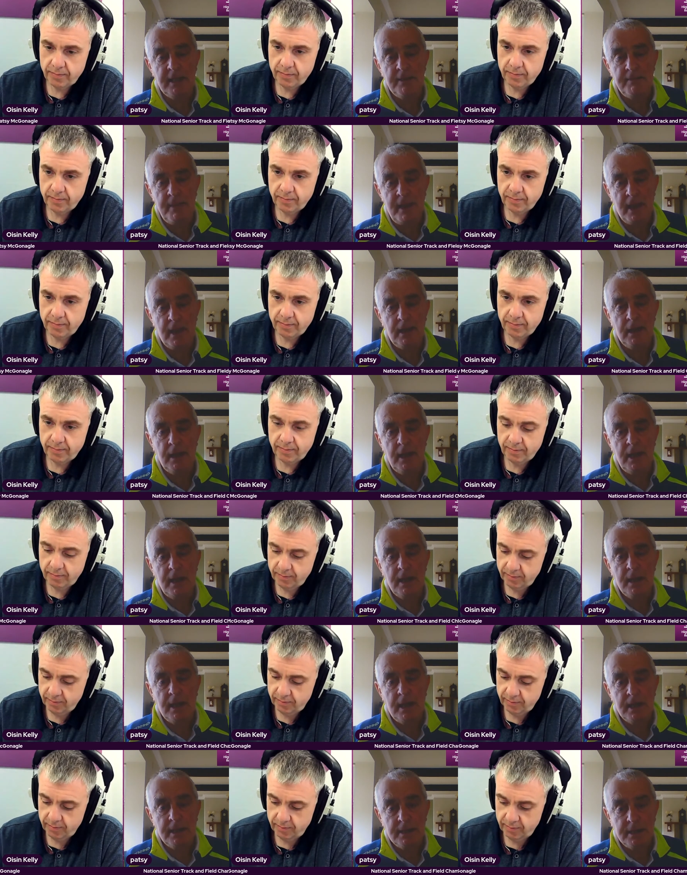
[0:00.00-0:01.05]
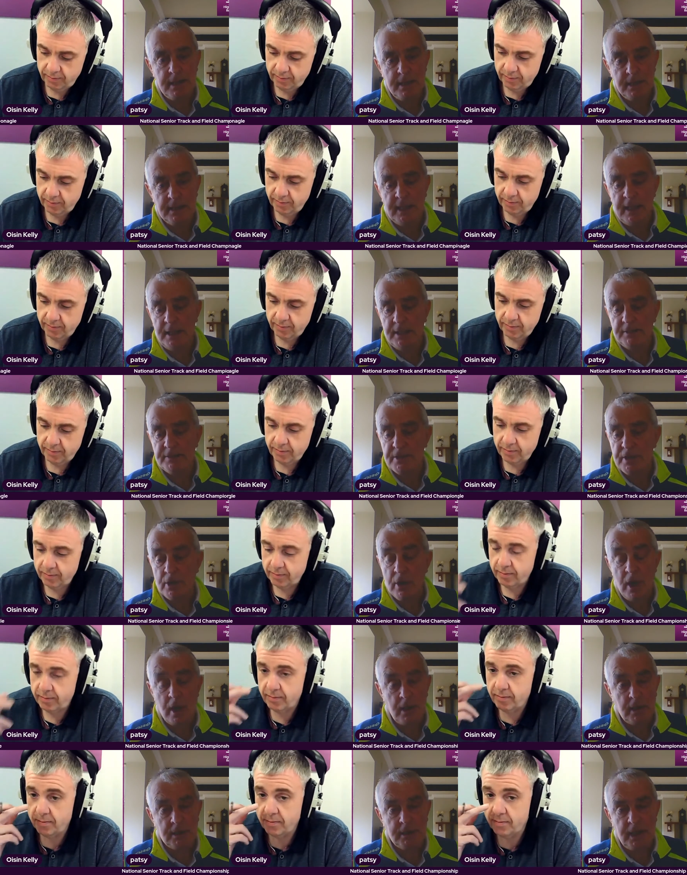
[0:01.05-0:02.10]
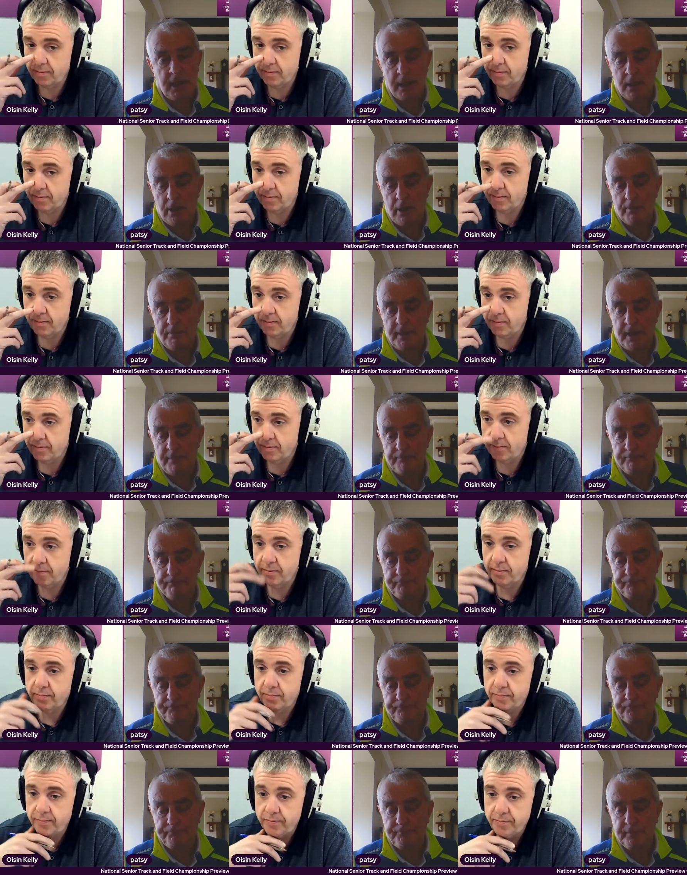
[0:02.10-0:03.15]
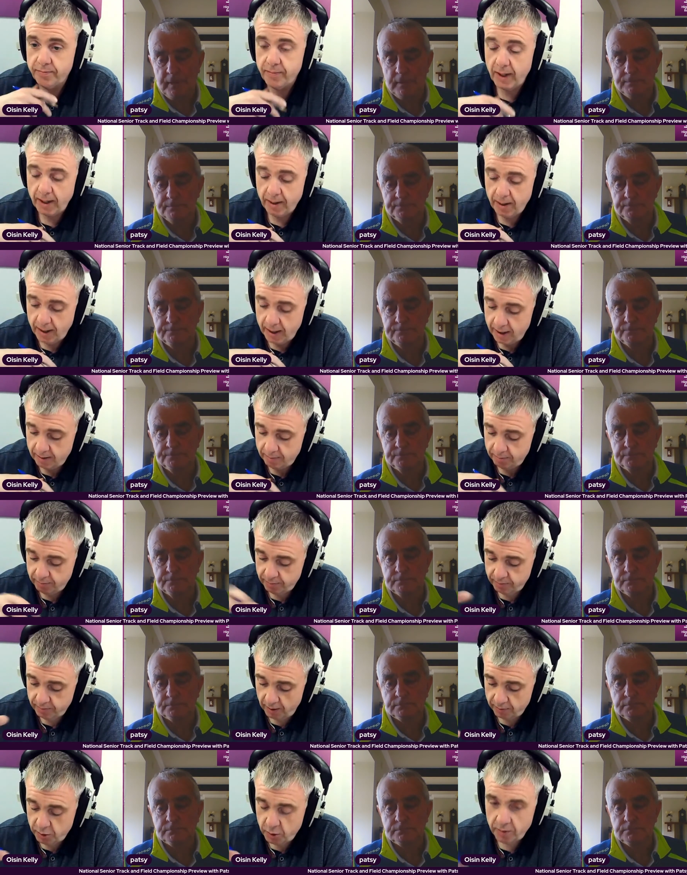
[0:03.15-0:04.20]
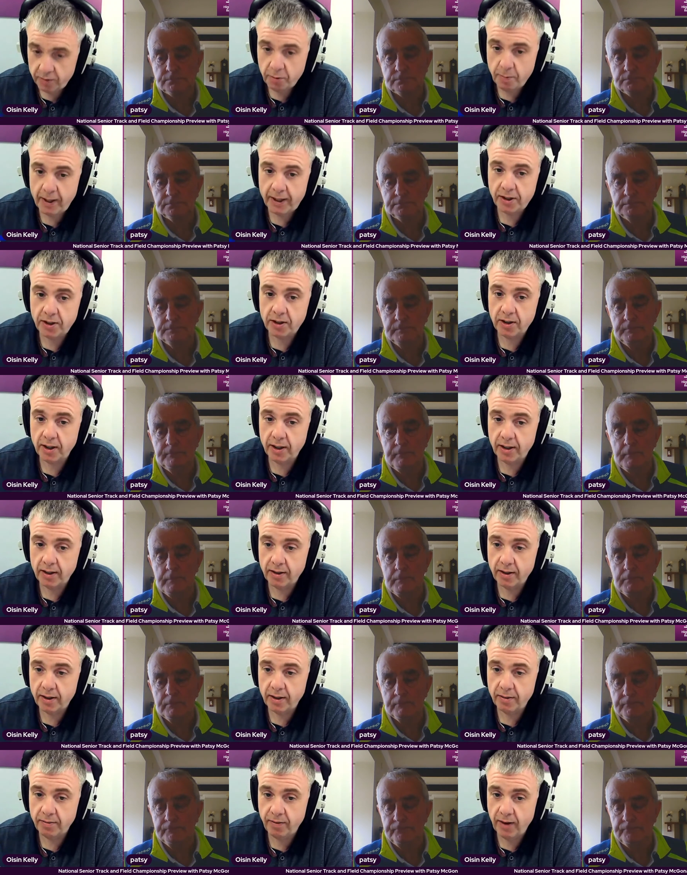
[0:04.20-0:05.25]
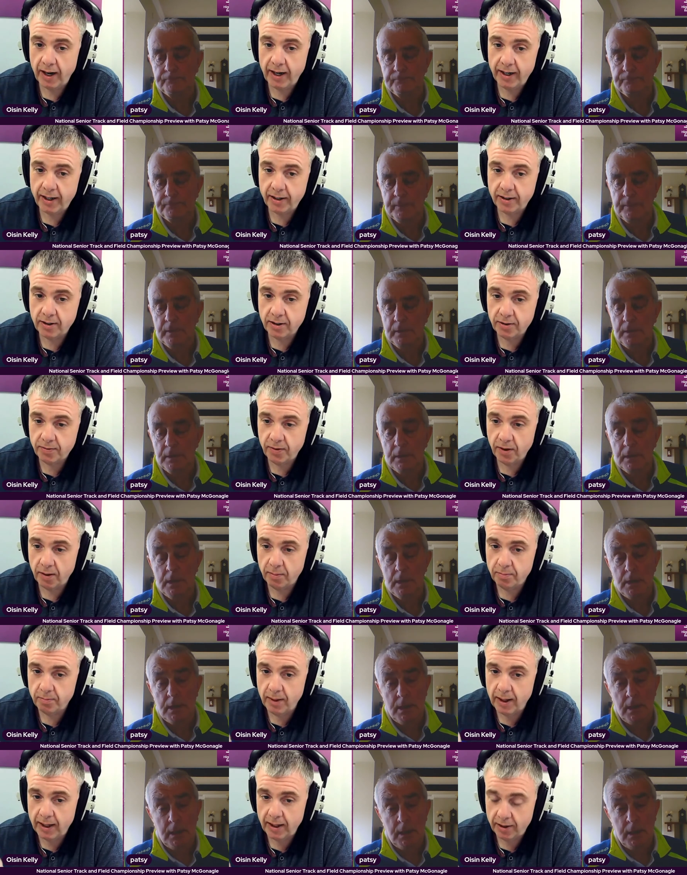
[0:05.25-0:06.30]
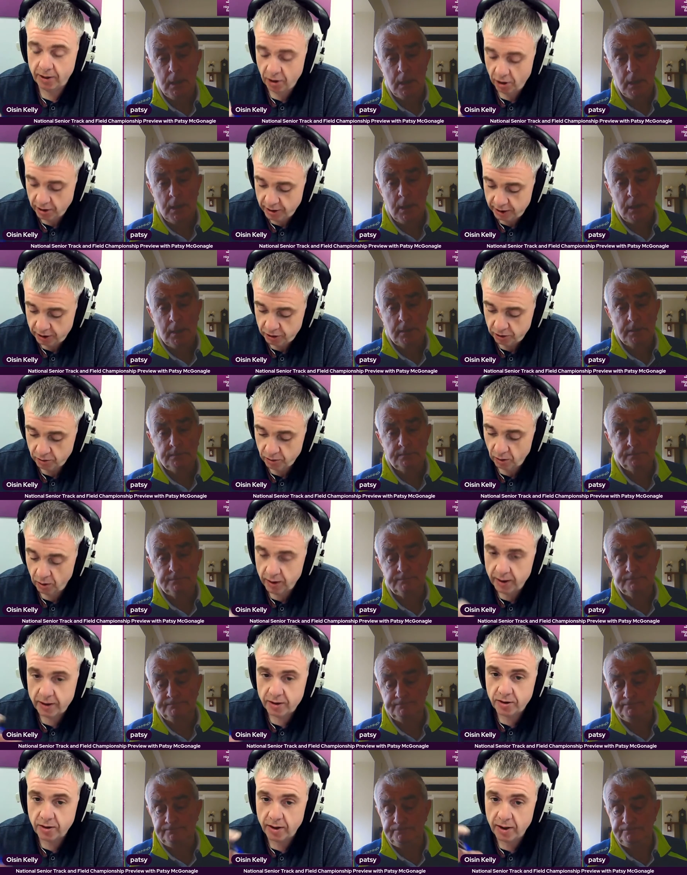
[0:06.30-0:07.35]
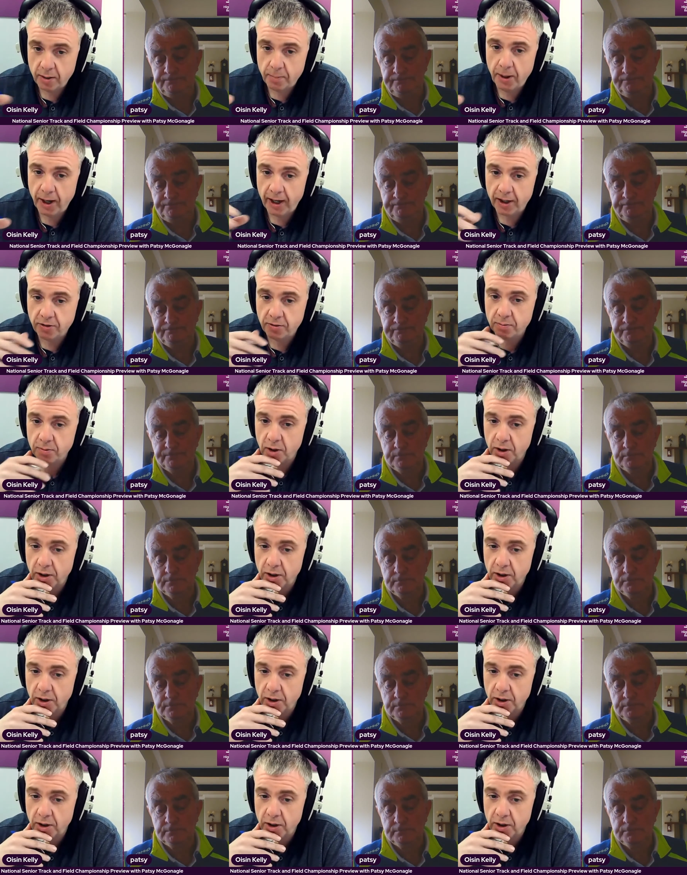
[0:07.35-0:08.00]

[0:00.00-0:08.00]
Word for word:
Speaker 1: get a medal. And again, it's Tyrconnell Athletic Club. Yeah.
Speaker 2: Yeah. Uh, obviously, we have to mention the the, the Flanagans from uh, County Tyrone. Is there anybody else from